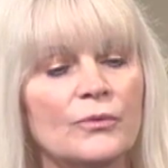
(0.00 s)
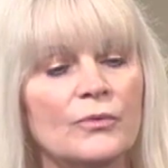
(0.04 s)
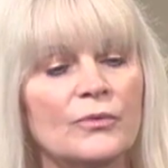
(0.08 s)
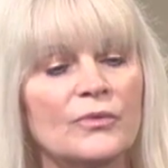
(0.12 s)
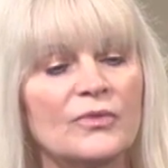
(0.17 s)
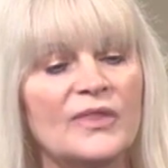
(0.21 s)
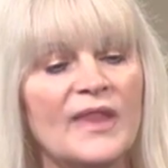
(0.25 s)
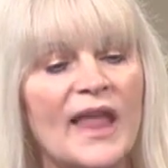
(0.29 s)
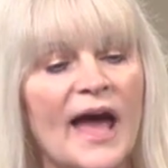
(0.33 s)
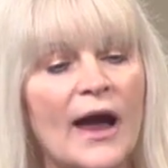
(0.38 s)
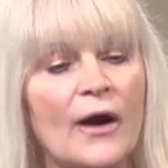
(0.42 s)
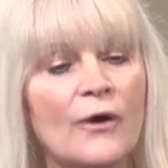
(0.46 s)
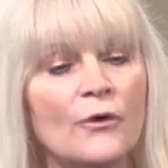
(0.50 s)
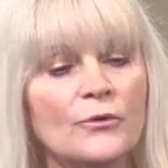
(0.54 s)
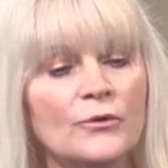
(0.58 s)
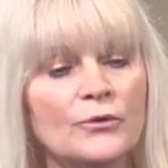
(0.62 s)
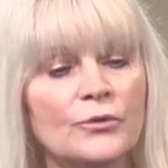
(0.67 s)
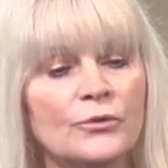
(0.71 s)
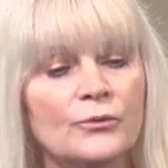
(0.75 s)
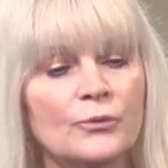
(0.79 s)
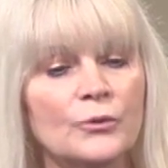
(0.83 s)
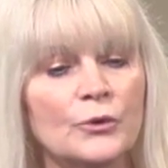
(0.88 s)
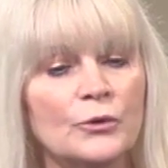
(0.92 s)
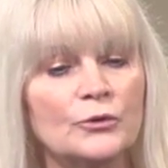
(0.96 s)
now
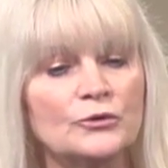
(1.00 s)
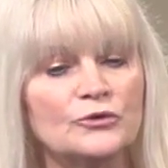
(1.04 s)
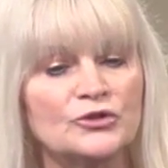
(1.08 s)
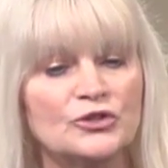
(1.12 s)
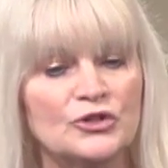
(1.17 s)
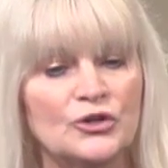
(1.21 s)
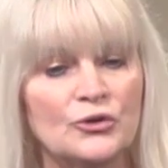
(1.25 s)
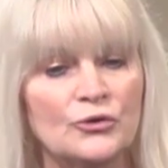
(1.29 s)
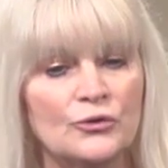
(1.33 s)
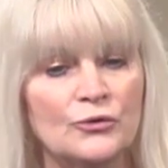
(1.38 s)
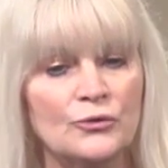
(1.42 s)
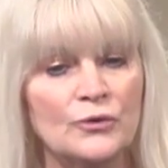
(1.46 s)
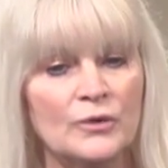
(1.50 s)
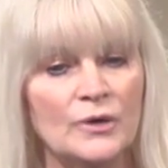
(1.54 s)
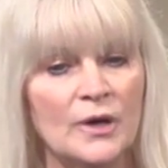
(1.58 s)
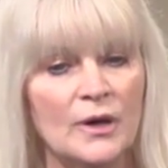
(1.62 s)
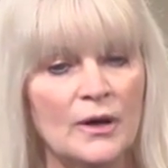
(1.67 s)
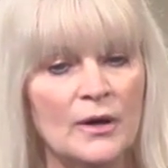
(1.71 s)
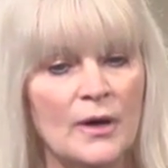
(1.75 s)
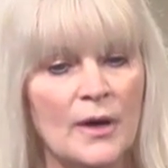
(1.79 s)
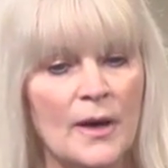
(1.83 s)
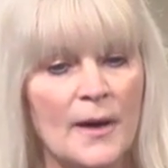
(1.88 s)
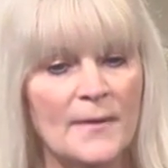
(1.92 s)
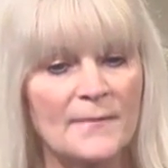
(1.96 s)
through
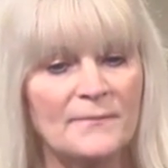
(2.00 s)
June,